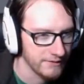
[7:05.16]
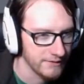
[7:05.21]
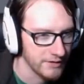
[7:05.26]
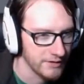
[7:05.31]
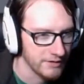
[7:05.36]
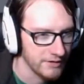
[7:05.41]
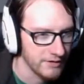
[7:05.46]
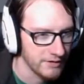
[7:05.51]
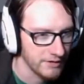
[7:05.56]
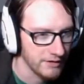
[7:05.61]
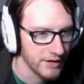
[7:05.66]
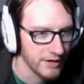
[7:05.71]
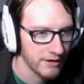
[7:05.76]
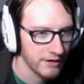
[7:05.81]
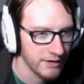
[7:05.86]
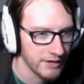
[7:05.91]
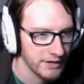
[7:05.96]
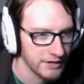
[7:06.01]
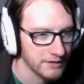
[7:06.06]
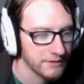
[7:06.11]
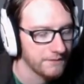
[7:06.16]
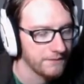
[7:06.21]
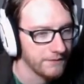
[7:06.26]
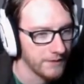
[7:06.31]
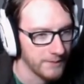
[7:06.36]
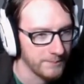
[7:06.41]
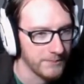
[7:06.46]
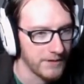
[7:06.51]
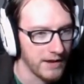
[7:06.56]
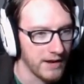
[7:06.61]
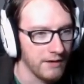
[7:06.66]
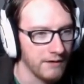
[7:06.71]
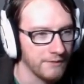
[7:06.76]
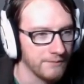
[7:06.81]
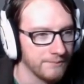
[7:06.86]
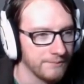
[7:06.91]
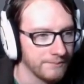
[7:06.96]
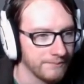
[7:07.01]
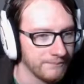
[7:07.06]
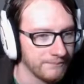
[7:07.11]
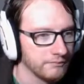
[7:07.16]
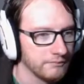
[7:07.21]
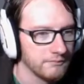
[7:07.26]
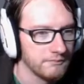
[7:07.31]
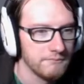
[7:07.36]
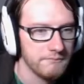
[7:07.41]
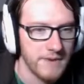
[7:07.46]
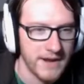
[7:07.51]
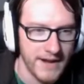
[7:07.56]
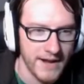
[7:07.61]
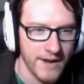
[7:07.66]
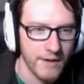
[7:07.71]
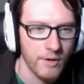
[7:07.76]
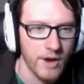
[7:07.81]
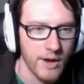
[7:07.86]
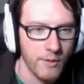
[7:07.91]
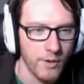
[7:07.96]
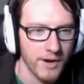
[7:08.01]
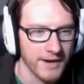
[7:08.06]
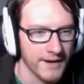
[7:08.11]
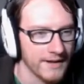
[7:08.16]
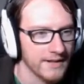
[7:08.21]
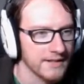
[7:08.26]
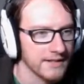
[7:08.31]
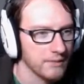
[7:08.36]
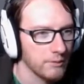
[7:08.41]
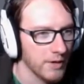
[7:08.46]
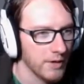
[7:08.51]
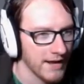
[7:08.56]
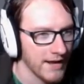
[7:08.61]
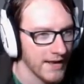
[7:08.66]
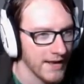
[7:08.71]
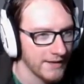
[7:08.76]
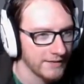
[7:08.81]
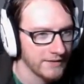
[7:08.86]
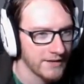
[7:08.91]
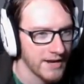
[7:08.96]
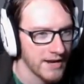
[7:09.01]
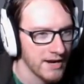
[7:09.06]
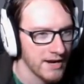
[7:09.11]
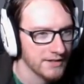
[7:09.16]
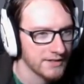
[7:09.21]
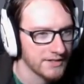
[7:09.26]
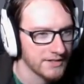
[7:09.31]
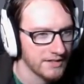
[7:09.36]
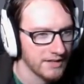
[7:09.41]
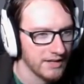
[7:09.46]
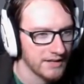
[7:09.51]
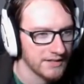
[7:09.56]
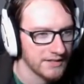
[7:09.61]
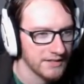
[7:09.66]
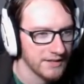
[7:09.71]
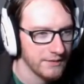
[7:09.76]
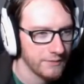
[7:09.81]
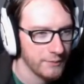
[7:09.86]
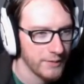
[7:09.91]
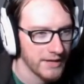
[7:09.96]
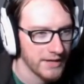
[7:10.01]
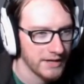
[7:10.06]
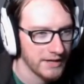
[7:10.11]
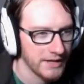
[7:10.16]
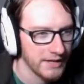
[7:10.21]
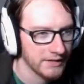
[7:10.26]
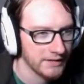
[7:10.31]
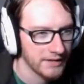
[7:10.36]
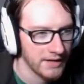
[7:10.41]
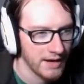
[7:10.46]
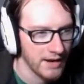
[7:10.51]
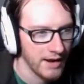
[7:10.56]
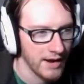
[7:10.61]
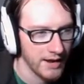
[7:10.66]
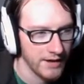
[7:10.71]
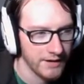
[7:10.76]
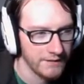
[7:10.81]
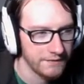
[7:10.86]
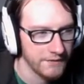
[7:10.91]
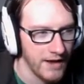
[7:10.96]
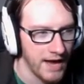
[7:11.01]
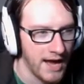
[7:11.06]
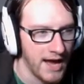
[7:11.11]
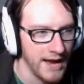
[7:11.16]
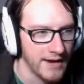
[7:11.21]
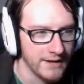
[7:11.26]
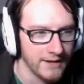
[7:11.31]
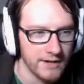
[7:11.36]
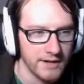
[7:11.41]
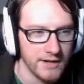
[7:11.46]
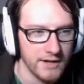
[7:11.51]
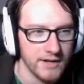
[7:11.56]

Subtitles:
You literally just flipped out. But anyway, we're gonna head there and see if we can get there, and if not,